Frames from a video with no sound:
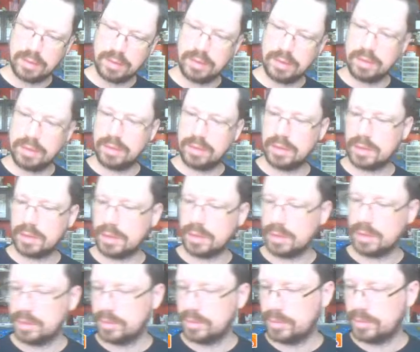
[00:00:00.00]
the
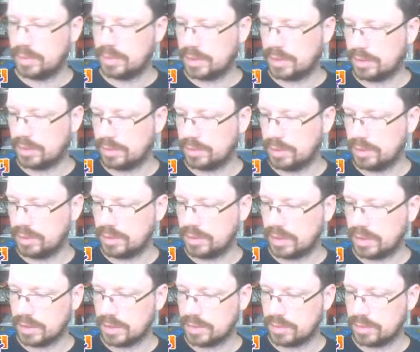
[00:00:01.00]
column. I don't need the
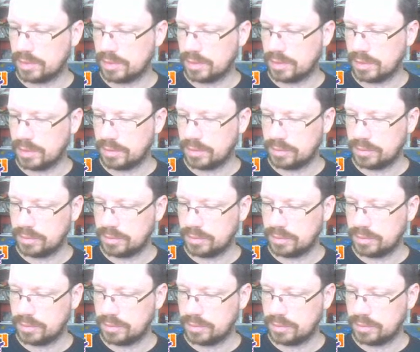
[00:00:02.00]
text right now.